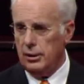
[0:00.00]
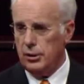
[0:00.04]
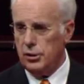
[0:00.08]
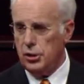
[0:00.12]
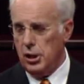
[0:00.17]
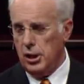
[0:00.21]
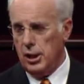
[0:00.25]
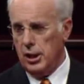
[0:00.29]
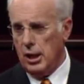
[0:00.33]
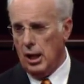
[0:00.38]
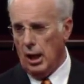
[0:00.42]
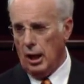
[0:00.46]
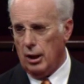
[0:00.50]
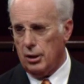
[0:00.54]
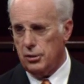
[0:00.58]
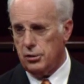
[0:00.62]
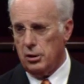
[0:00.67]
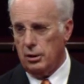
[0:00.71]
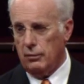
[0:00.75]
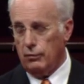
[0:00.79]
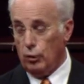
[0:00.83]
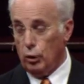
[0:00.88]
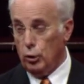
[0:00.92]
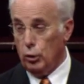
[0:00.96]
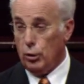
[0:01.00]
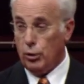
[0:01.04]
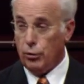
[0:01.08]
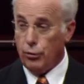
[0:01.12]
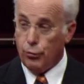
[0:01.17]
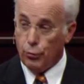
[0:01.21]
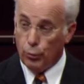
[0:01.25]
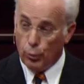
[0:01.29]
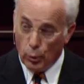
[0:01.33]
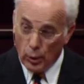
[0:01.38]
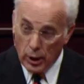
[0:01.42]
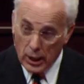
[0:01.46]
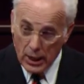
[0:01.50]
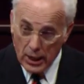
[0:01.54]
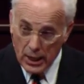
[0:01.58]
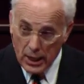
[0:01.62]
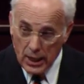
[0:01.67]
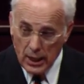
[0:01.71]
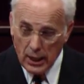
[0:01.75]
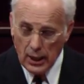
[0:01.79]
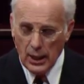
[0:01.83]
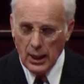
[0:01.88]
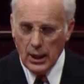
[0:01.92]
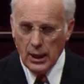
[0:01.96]
The genealogy of Luke
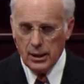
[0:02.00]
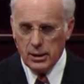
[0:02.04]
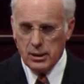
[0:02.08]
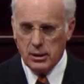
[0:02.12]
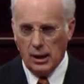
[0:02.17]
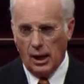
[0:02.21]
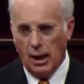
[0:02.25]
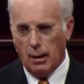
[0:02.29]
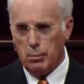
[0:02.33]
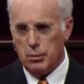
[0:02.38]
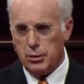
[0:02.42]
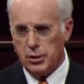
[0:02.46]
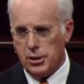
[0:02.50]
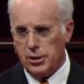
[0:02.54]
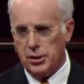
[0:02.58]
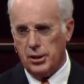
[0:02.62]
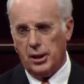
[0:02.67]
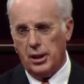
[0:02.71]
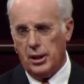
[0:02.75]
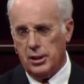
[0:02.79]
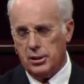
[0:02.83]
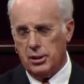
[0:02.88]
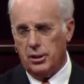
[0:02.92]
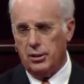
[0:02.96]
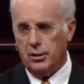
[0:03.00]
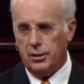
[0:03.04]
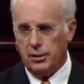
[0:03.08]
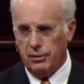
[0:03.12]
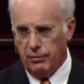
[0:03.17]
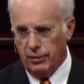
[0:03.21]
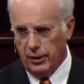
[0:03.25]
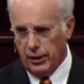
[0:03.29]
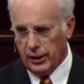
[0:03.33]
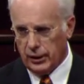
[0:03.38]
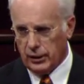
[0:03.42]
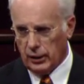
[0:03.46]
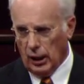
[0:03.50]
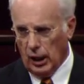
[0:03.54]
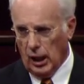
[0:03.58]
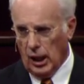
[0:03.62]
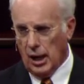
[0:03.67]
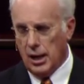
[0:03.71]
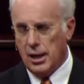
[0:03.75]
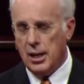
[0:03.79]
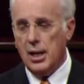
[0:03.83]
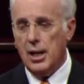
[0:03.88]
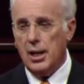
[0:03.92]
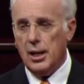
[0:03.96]
3 establishes that he's in the Davidic
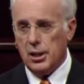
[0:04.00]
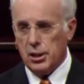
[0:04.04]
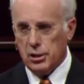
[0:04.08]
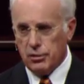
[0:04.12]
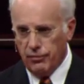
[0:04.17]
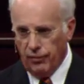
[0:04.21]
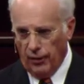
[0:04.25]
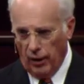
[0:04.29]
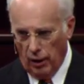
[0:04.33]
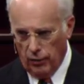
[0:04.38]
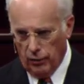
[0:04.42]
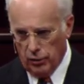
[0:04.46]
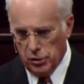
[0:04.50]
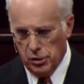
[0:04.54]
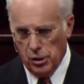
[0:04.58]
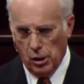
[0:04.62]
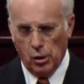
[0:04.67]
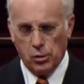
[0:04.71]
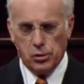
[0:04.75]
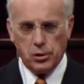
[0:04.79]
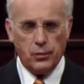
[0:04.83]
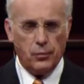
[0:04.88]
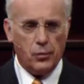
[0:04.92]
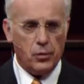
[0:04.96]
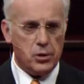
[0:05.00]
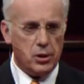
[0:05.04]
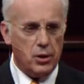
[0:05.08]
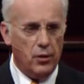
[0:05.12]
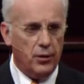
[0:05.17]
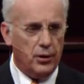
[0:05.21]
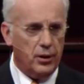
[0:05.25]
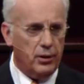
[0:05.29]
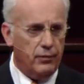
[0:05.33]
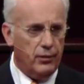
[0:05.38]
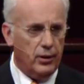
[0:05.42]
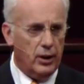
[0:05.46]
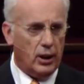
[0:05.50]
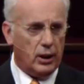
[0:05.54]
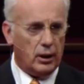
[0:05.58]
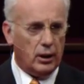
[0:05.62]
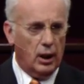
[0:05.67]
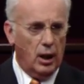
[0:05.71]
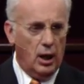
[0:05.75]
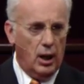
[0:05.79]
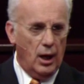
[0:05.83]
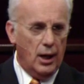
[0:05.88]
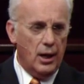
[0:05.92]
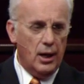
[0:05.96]
line. His father Joseph was in the
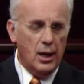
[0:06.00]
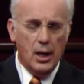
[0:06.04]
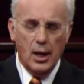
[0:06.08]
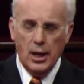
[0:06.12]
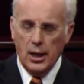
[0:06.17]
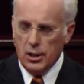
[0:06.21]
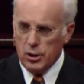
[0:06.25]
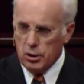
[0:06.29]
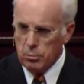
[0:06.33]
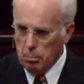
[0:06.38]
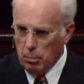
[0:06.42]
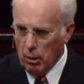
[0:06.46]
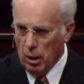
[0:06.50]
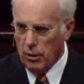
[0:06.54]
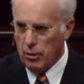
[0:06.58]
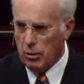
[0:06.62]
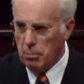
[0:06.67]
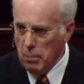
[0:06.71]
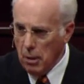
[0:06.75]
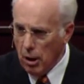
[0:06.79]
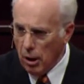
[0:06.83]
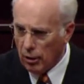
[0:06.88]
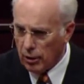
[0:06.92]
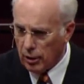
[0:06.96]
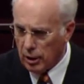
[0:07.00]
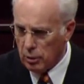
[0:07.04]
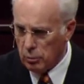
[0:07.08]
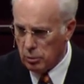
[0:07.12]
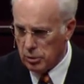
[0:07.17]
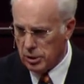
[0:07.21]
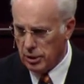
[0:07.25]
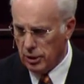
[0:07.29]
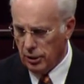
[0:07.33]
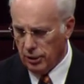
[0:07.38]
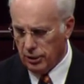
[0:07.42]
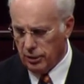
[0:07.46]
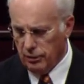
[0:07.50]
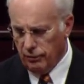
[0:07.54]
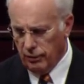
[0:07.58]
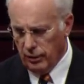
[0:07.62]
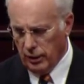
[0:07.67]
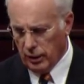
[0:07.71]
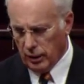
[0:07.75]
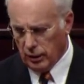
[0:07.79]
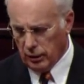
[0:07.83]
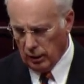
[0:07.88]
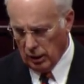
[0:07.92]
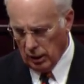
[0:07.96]
Davidic line. His mother Mary was in the
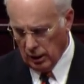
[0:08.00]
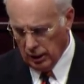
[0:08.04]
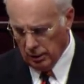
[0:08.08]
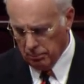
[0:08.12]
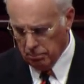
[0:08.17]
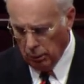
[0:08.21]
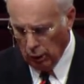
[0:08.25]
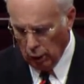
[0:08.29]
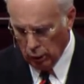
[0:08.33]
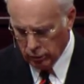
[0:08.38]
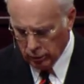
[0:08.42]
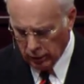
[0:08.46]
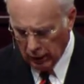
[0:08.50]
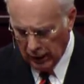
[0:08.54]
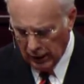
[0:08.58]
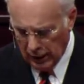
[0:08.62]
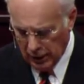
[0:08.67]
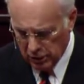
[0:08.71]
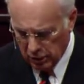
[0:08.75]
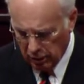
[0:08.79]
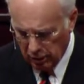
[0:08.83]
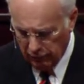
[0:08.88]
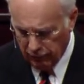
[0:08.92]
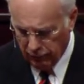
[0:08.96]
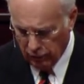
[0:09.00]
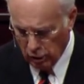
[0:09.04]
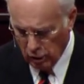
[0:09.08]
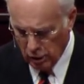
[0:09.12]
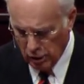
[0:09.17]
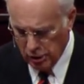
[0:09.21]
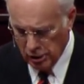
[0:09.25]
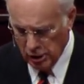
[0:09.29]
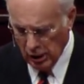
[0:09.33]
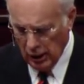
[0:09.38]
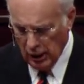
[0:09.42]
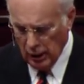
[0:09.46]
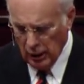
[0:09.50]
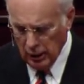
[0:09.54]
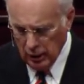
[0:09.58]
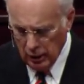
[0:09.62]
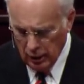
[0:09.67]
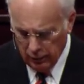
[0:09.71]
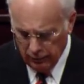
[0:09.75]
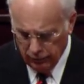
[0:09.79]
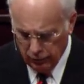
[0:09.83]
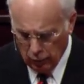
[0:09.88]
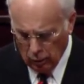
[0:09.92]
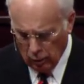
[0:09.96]
Davidic line. Both lines converge,
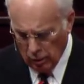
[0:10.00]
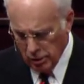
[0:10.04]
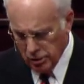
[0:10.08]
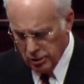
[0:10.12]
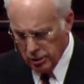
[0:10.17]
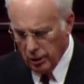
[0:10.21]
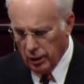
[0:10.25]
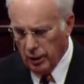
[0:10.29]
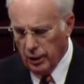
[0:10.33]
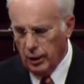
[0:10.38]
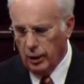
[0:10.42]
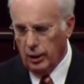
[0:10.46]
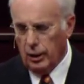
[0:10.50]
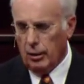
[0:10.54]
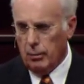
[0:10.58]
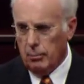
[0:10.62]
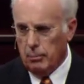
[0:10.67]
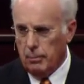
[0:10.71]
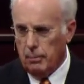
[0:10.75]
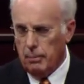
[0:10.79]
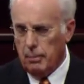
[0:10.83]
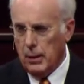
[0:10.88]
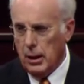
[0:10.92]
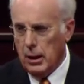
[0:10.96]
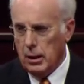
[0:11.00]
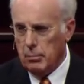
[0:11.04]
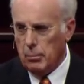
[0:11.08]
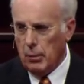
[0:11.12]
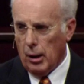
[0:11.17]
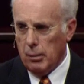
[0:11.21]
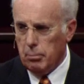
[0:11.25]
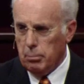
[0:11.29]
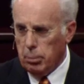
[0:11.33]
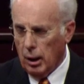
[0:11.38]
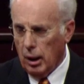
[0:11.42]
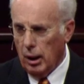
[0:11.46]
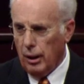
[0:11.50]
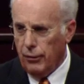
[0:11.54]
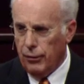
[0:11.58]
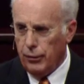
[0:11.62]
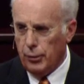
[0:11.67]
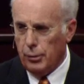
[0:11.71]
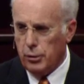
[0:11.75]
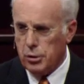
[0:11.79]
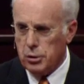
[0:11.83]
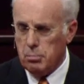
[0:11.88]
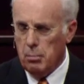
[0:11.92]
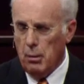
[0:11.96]
of course, in him by
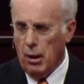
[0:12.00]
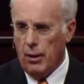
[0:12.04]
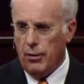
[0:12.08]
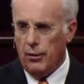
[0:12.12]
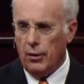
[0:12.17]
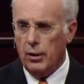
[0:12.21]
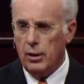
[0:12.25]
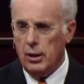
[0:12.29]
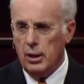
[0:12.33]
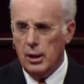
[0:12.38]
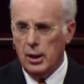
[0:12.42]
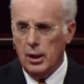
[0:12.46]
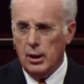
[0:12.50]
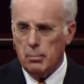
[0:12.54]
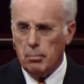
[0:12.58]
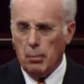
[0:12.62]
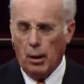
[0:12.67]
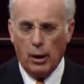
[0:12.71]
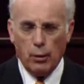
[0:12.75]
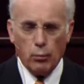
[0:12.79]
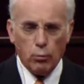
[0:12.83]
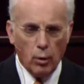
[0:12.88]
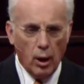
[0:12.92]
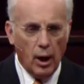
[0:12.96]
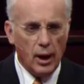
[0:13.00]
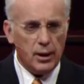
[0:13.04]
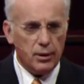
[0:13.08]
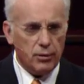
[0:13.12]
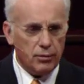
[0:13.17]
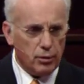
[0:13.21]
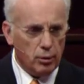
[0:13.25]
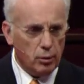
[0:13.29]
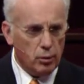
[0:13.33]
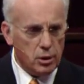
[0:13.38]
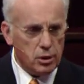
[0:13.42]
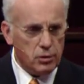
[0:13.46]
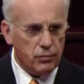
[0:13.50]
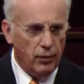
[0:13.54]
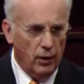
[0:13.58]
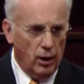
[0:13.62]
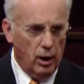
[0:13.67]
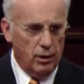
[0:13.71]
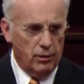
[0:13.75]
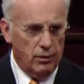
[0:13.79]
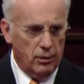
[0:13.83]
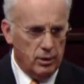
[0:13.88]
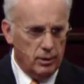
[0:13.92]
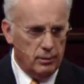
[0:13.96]
blood through his mother, by right through his
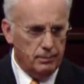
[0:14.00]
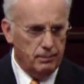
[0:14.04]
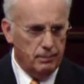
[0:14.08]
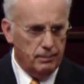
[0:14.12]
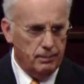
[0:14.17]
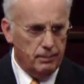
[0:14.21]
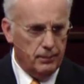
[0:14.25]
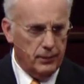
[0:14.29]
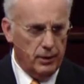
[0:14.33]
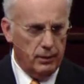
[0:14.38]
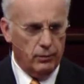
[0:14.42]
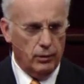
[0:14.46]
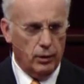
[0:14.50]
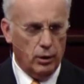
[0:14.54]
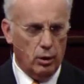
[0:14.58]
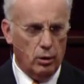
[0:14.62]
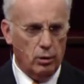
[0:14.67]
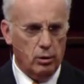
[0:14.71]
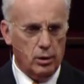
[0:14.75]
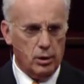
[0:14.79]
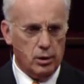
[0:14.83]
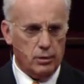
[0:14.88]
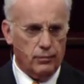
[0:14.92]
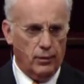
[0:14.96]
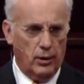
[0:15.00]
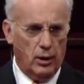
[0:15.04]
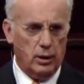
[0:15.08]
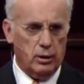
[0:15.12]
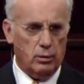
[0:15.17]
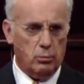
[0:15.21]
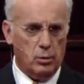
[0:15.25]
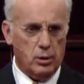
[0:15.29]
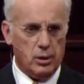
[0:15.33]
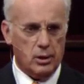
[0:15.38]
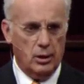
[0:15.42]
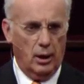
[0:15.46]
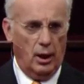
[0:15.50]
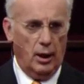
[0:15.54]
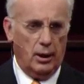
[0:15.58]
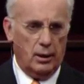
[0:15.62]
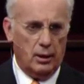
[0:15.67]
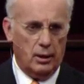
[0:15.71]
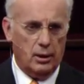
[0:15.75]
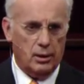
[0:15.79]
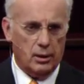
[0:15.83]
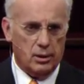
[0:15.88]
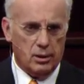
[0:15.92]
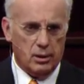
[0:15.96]
father, even though his father was
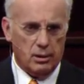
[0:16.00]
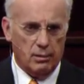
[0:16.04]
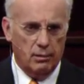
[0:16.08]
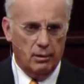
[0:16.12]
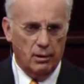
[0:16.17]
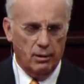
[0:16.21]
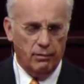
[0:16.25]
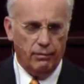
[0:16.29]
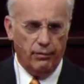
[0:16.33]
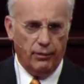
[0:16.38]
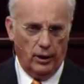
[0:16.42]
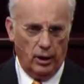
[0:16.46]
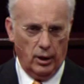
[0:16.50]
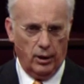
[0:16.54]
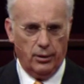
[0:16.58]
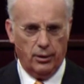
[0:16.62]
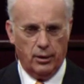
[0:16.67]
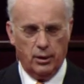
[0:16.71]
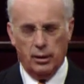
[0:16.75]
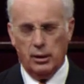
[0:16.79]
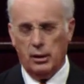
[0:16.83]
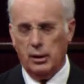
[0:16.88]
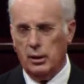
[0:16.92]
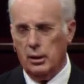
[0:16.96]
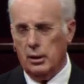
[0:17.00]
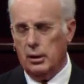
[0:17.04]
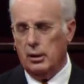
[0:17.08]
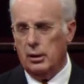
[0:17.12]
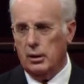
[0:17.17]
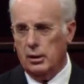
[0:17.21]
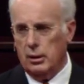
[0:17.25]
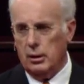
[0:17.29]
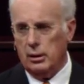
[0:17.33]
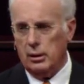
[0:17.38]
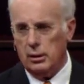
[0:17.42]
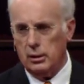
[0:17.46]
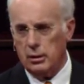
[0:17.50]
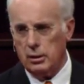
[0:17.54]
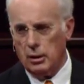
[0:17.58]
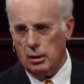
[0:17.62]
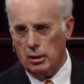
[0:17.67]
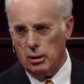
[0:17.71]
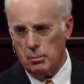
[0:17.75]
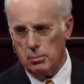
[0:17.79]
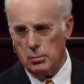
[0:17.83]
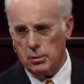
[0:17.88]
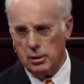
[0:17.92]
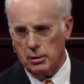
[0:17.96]
not his father in
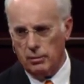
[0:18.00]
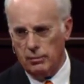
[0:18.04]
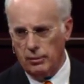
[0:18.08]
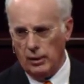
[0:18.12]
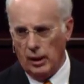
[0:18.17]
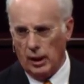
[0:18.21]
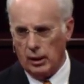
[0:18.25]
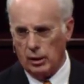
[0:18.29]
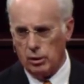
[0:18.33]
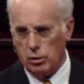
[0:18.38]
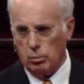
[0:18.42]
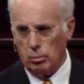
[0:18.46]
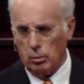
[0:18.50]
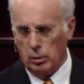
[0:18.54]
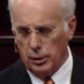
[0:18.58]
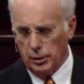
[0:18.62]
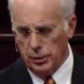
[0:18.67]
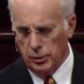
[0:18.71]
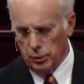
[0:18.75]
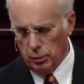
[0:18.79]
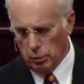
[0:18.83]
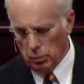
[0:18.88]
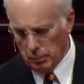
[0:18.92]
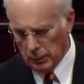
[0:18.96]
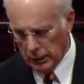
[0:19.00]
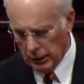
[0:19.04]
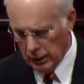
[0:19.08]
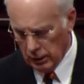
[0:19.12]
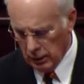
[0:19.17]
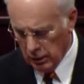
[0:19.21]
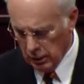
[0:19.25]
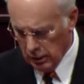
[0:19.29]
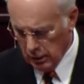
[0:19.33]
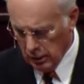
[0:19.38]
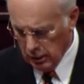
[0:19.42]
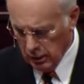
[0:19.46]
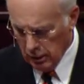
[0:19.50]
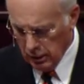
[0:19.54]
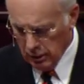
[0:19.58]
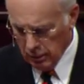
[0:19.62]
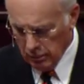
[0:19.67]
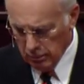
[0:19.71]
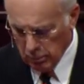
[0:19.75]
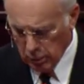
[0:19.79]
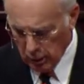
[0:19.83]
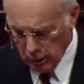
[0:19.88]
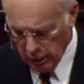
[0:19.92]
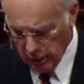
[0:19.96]
terms of actual human
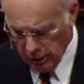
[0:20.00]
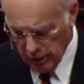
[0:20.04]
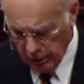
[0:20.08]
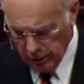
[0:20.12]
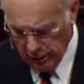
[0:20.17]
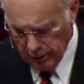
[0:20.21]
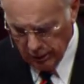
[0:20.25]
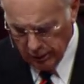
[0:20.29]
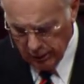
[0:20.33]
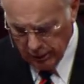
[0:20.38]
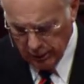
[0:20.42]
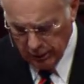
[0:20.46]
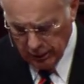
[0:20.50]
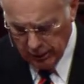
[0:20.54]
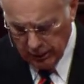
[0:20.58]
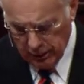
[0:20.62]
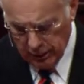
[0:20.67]
birth.